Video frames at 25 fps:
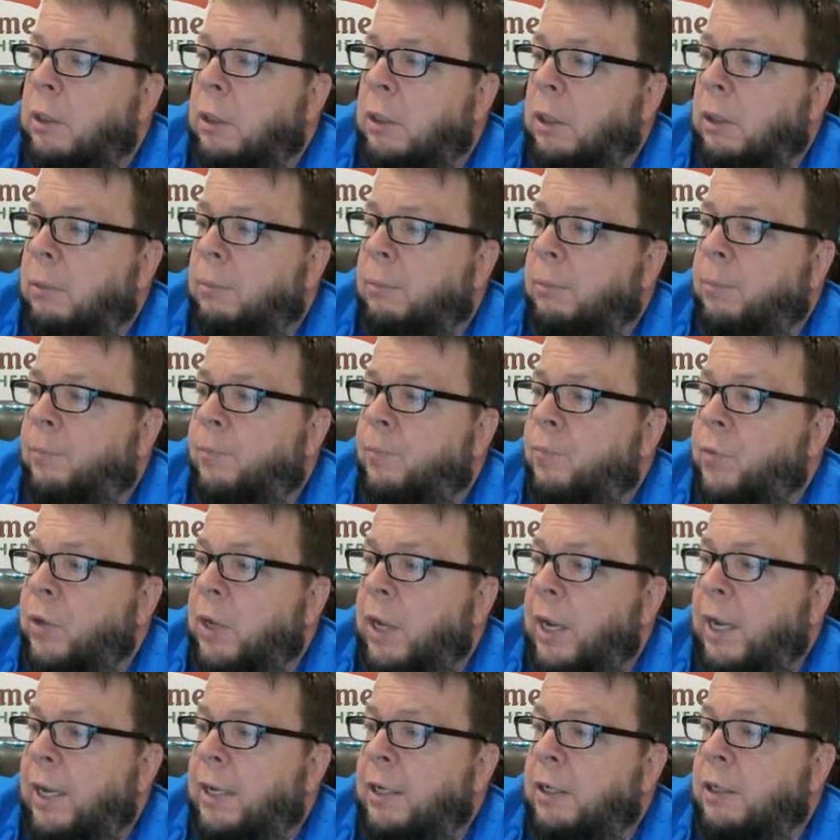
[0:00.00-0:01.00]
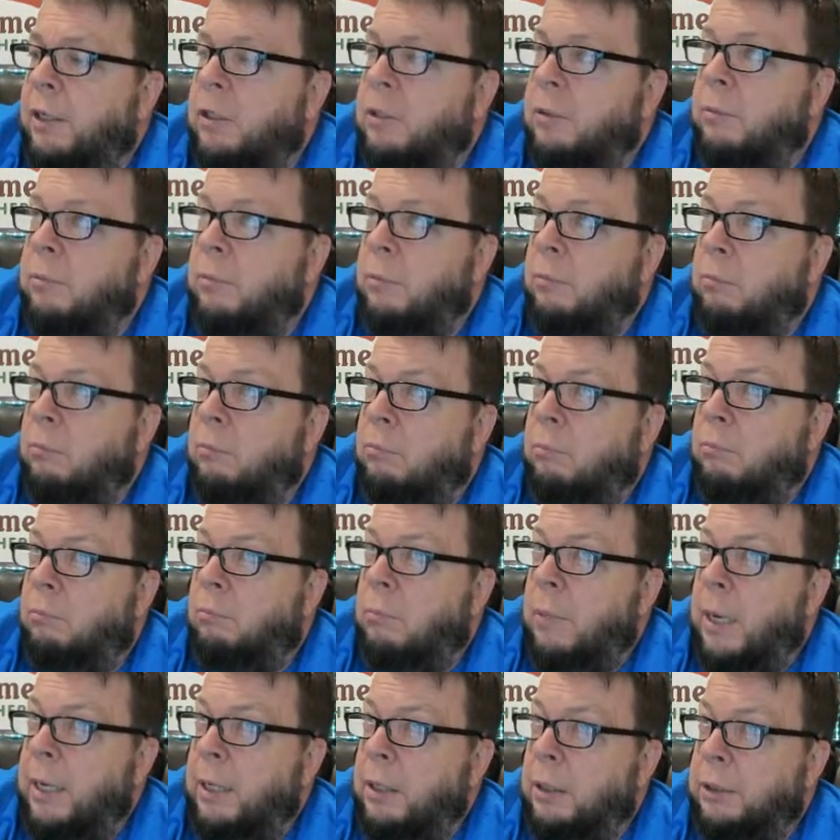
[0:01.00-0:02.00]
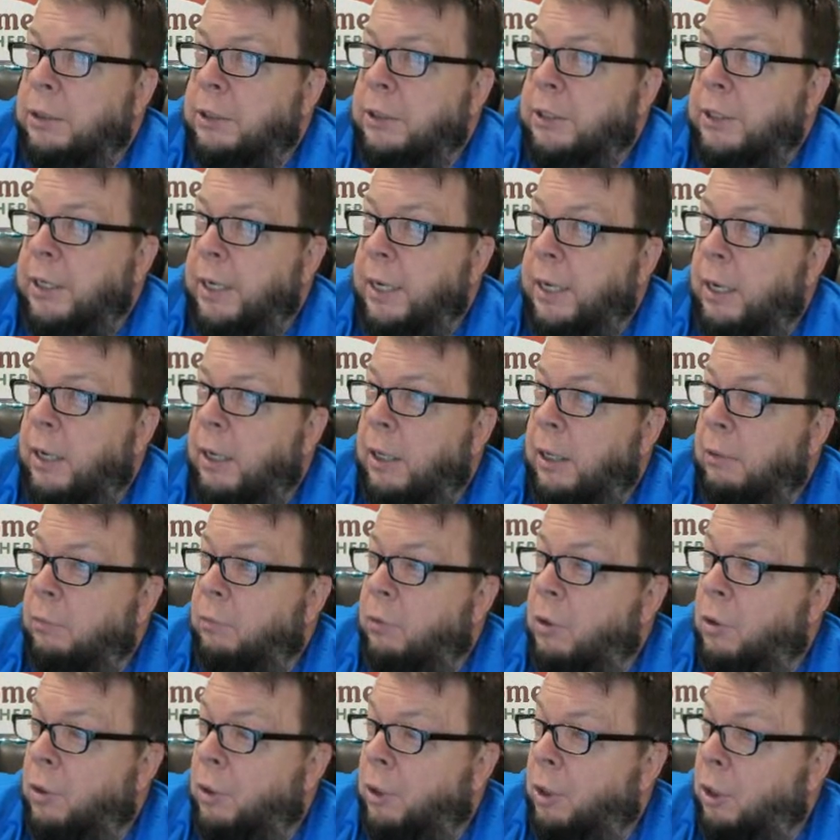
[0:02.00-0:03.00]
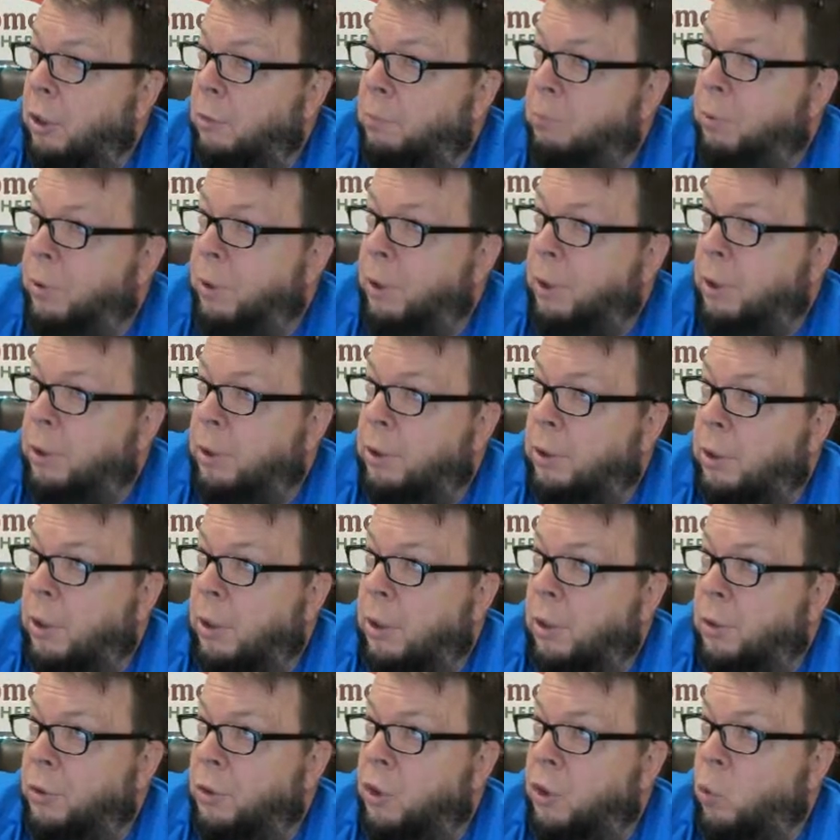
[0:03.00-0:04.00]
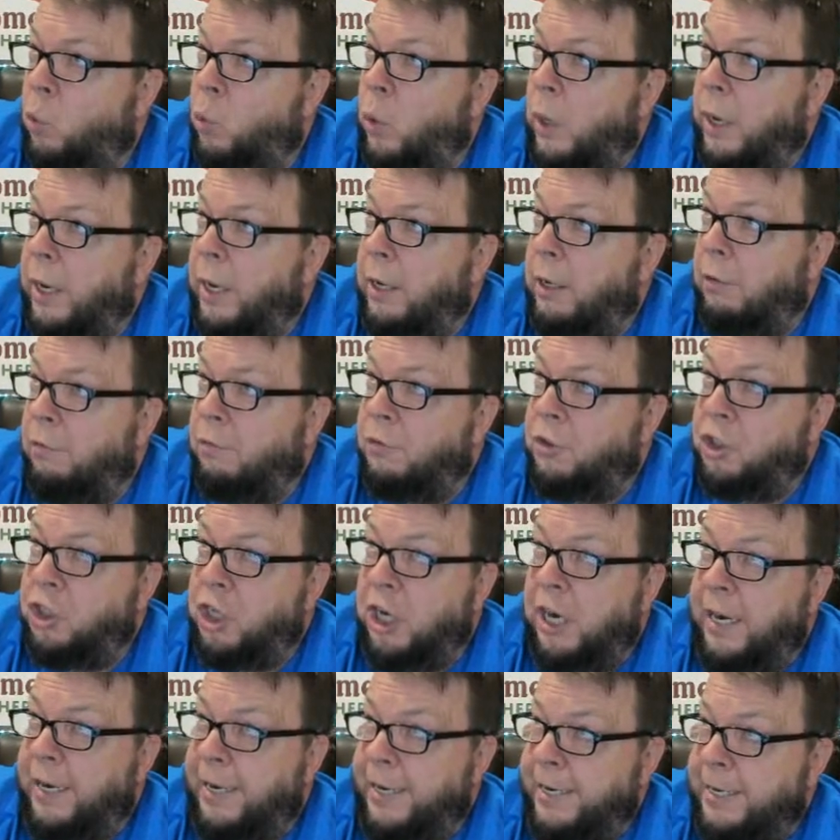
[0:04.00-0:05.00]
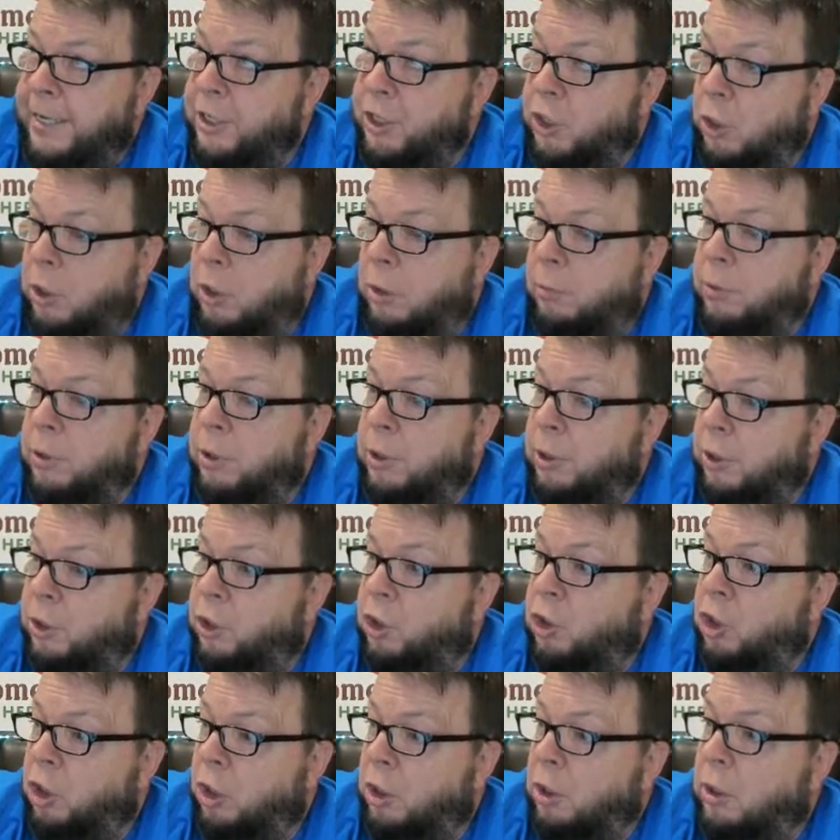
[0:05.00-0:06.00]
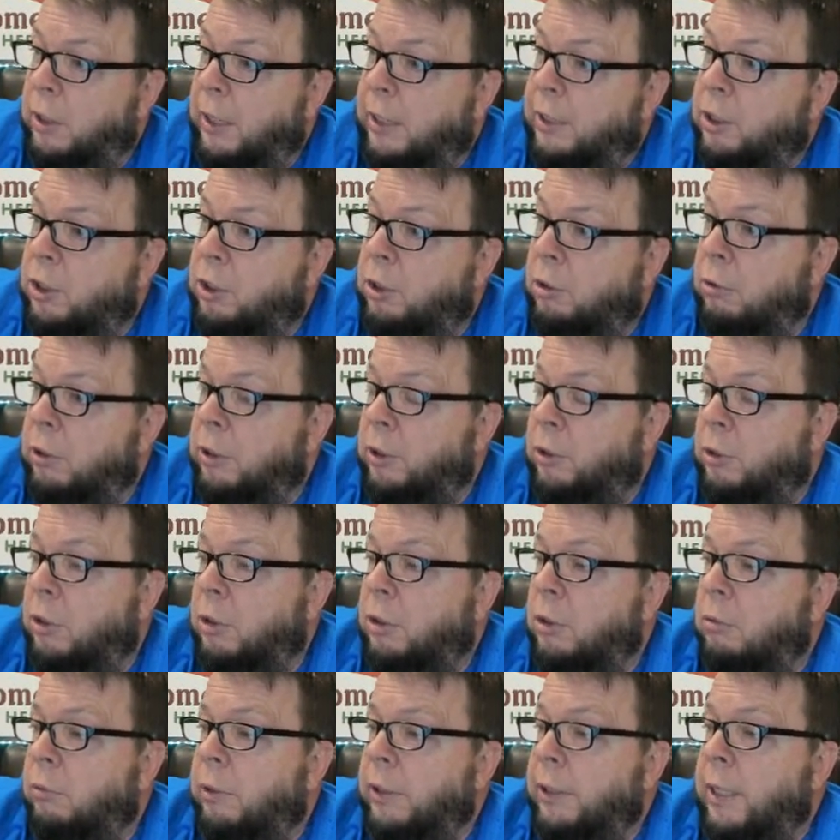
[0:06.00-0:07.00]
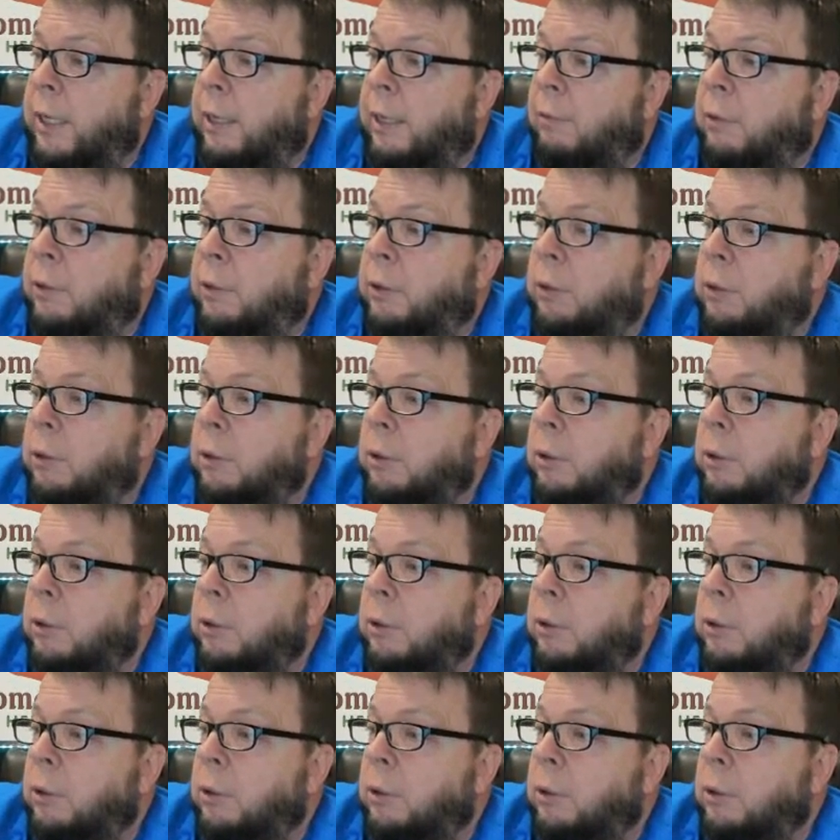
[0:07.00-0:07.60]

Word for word: Um, and Michael Tierra wrote a good book called The Way of Chinese Herbs. That's good. That's a good resource. Read that one.